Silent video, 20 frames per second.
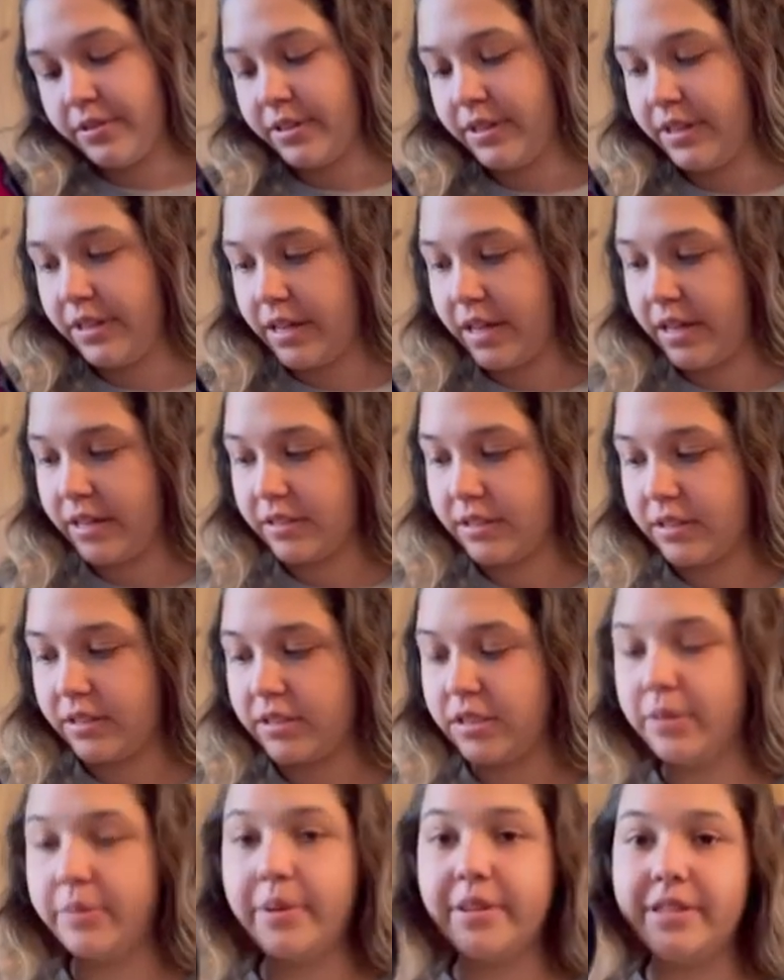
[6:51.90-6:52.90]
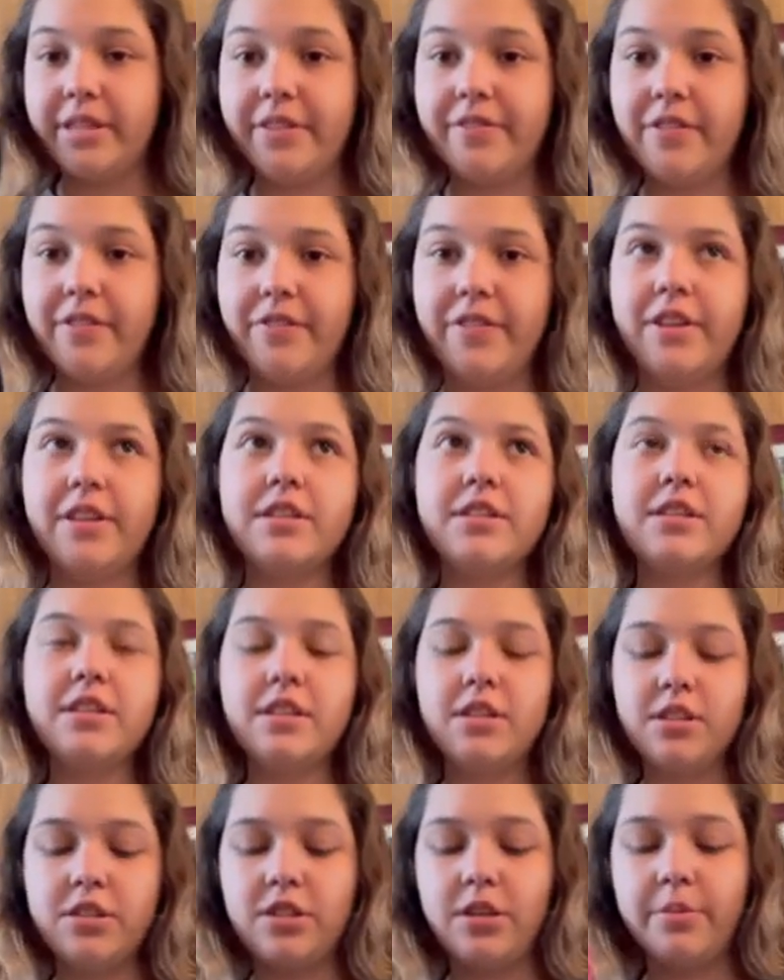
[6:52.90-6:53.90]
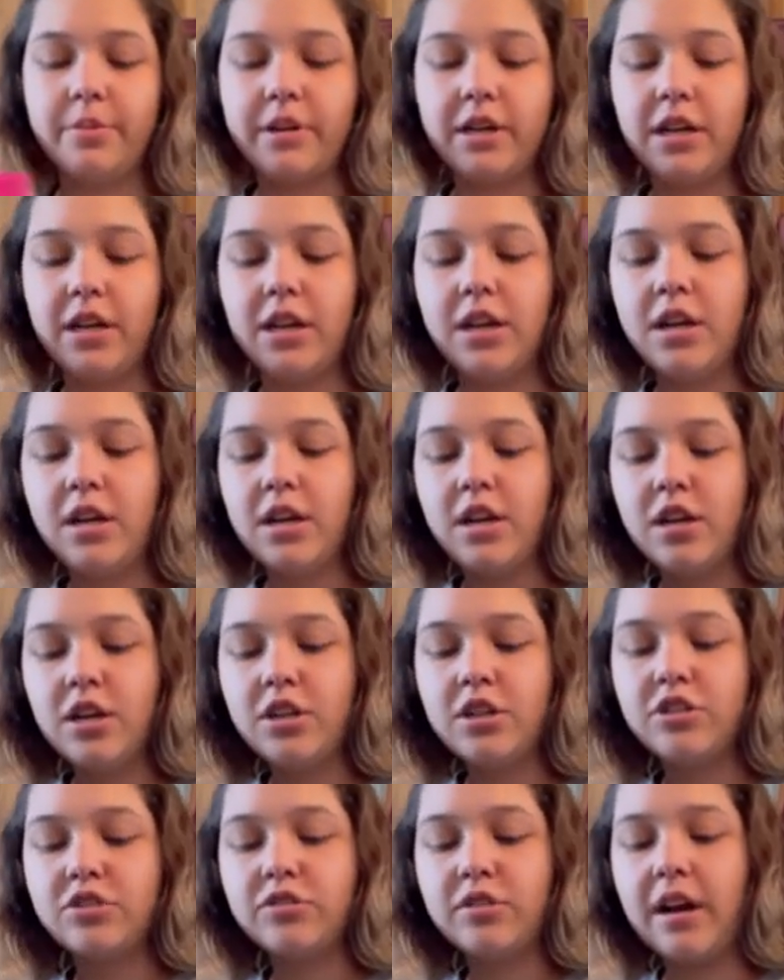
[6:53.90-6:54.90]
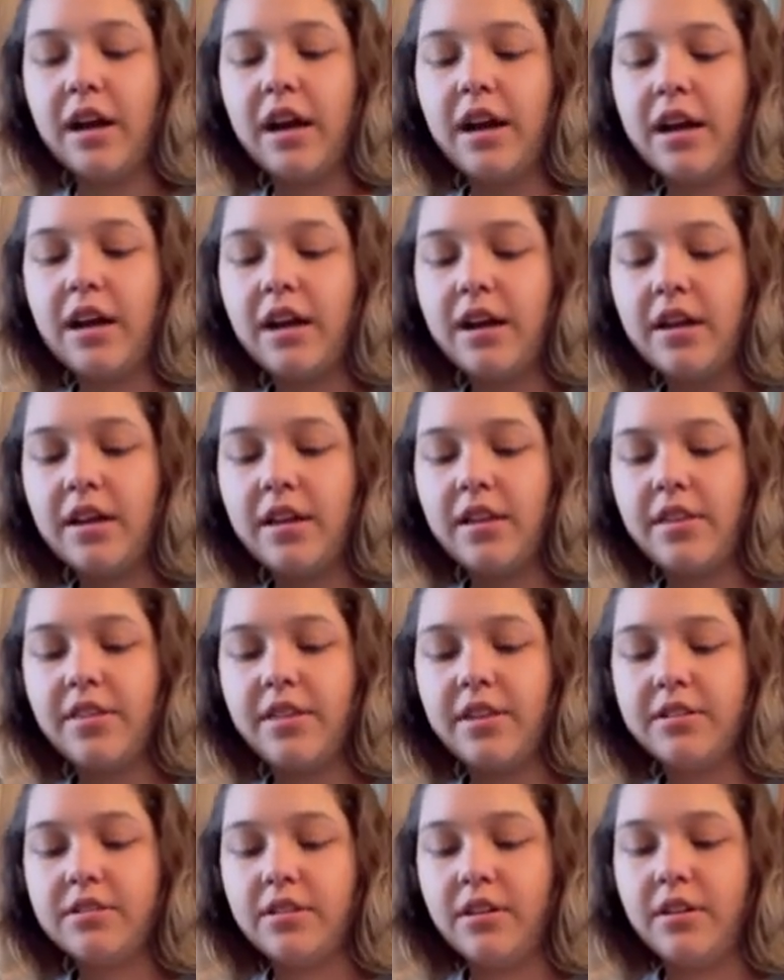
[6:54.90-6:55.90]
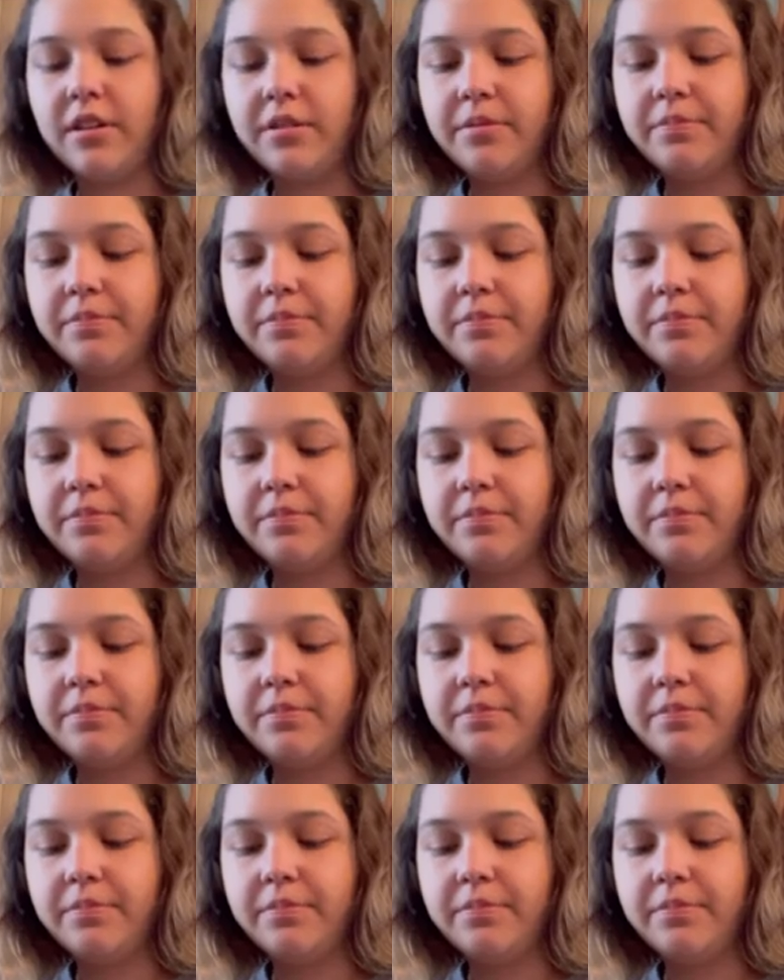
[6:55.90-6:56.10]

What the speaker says: yet until we see if it fits. So we're gonna try this on.